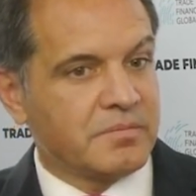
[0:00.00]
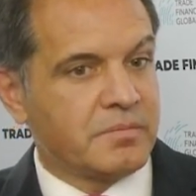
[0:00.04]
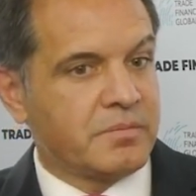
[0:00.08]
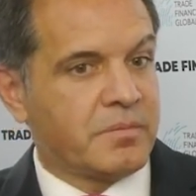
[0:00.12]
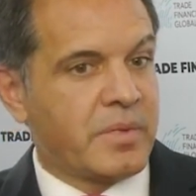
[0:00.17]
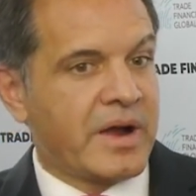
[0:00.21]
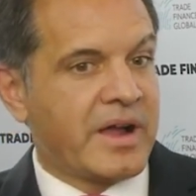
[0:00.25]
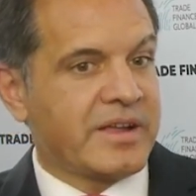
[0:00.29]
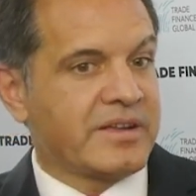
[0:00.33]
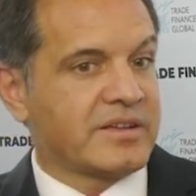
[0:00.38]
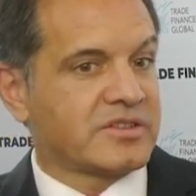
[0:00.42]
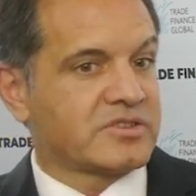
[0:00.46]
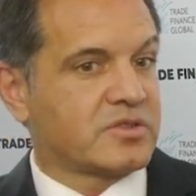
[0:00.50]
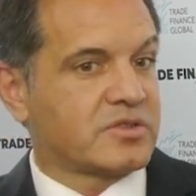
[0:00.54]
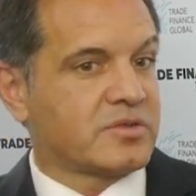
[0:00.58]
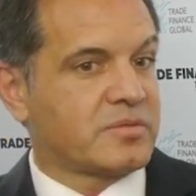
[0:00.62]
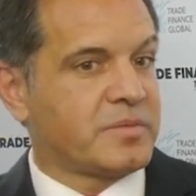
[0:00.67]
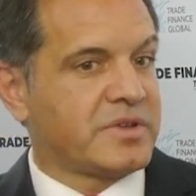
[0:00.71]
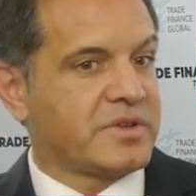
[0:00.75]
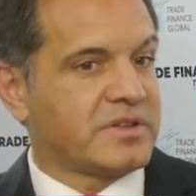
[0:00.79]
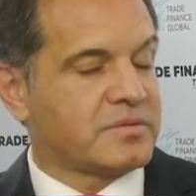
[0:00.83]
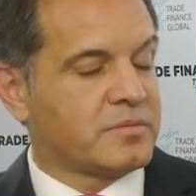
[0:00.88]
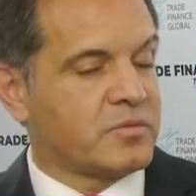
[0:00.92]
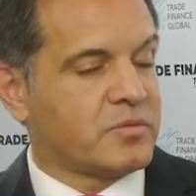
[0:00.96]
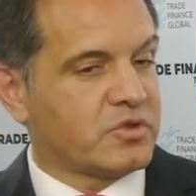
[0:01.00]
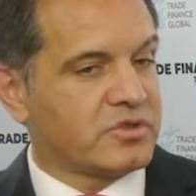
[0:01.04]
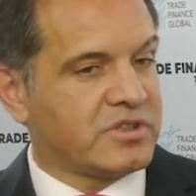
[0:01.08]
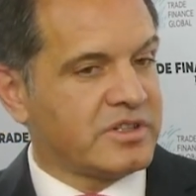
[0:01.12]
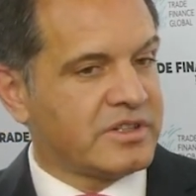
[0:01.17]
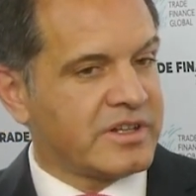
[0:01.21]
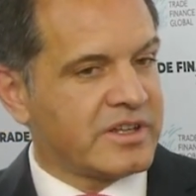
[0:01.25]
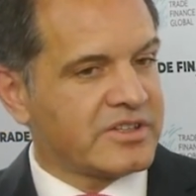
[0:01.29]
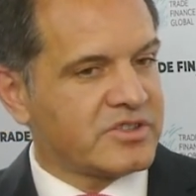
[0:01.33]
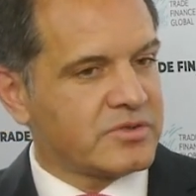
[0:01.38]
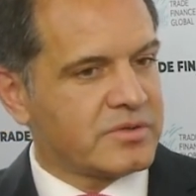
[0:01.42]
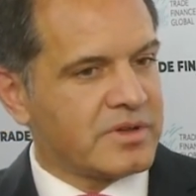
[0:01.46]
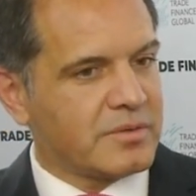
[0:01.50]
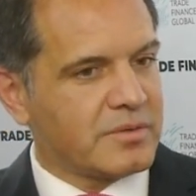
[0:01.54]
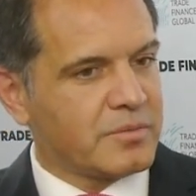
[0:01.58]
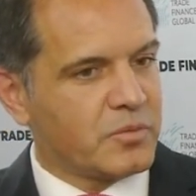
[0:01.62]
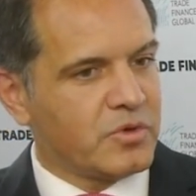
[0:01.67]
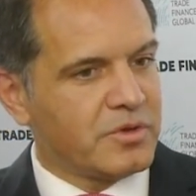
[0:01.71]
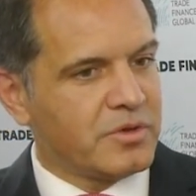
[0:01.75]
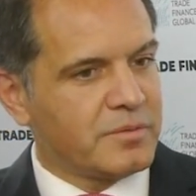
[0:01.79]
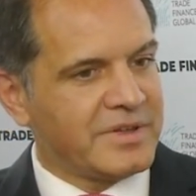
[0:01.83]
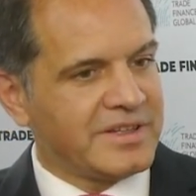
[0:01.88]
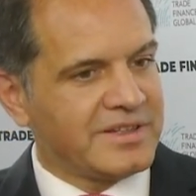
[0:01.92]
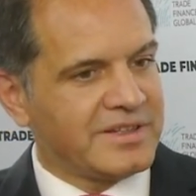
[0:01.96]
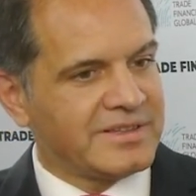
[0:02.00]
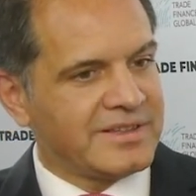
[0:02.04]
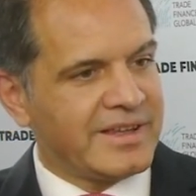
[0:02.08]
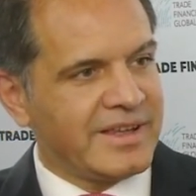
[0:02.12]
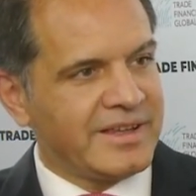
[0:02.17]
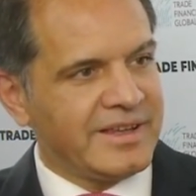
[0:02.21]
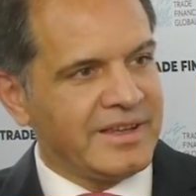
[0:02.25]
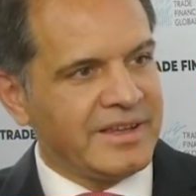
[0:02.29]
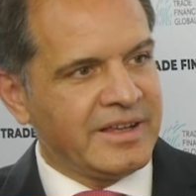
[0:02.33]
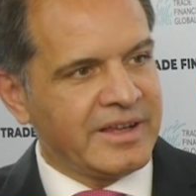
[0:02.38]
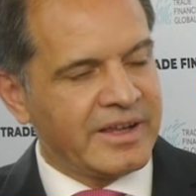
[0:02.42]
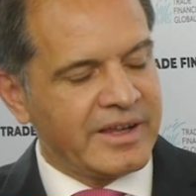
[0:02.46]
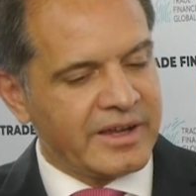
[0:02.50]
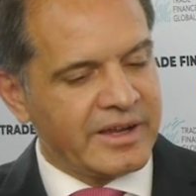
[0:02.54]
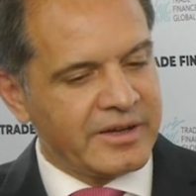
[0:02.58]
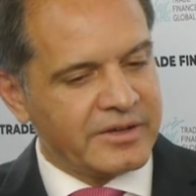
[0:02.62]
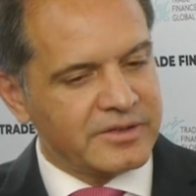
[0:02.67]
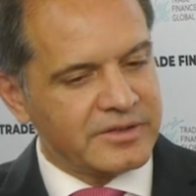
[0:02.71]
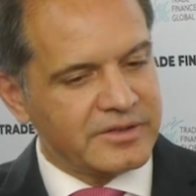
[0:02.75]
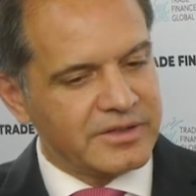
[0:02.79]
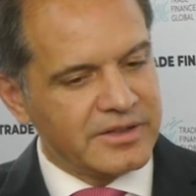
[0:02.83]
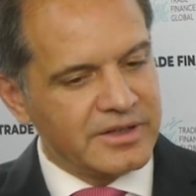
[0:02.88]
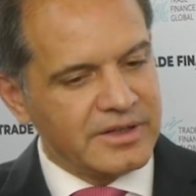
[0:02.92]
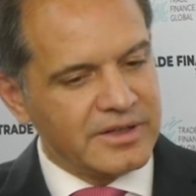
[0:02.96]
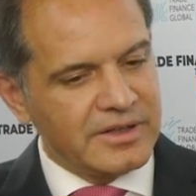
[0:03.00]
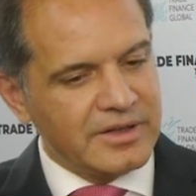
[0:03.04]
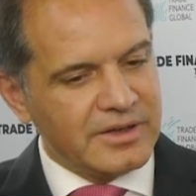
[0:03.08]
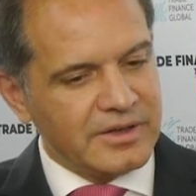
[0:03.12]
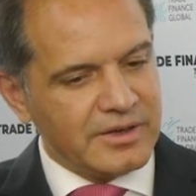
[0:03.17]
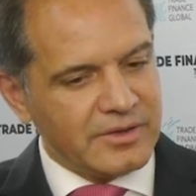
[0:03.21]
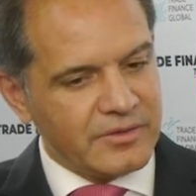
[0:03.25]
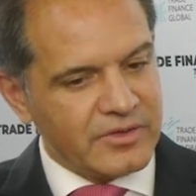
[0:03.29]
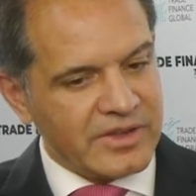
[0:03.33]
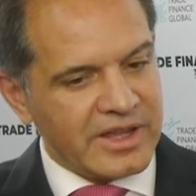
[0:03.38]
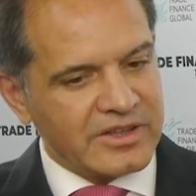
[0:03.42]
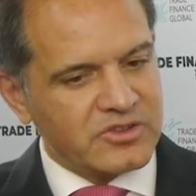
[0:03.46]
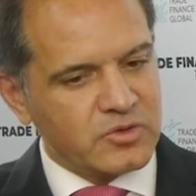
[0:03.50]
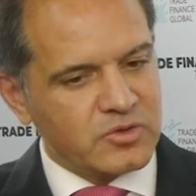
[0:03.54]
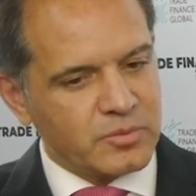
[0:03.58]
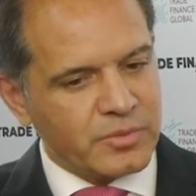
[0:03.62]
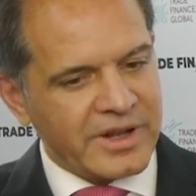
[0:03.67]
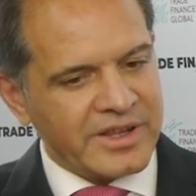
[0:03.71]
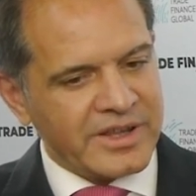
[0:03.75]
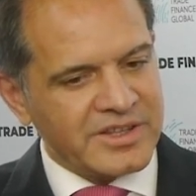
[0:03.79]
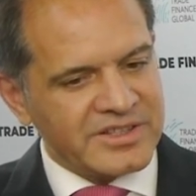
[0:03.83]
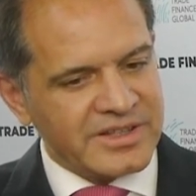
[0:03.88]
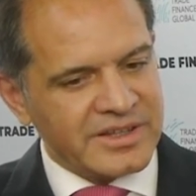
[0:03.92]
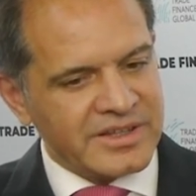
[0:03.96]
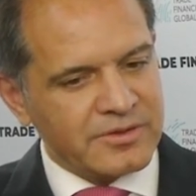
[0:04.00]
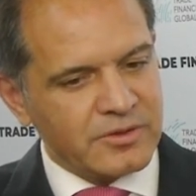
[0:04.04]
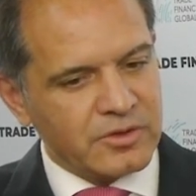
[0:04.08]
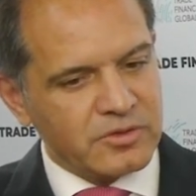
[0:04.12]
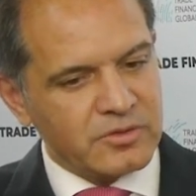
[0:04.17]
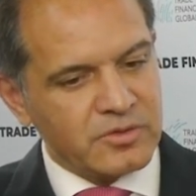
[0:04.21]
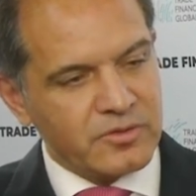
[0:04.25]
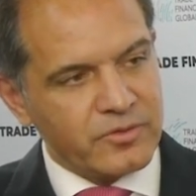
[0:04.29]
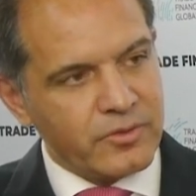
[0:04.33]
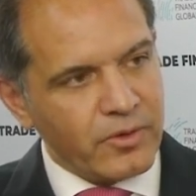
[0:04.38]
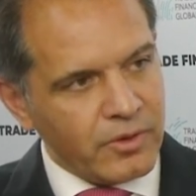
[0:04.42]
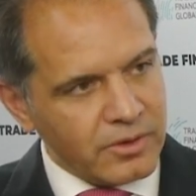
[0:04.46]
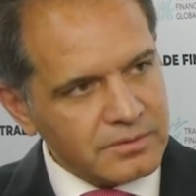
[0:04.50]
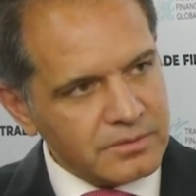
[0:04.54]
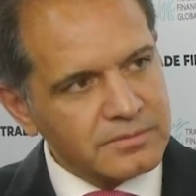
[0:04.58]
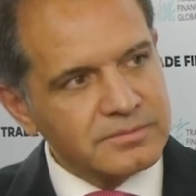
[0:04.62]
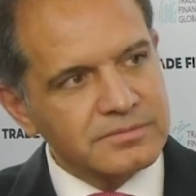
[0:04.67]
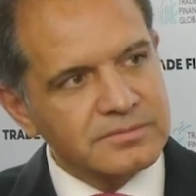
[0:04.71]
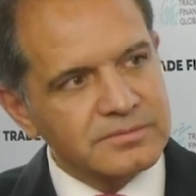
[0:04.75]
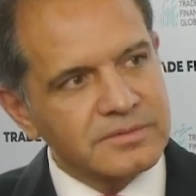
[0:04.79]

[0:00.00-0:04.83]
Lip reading: buyers or big multinational will be taking care of that supply chain not to fall,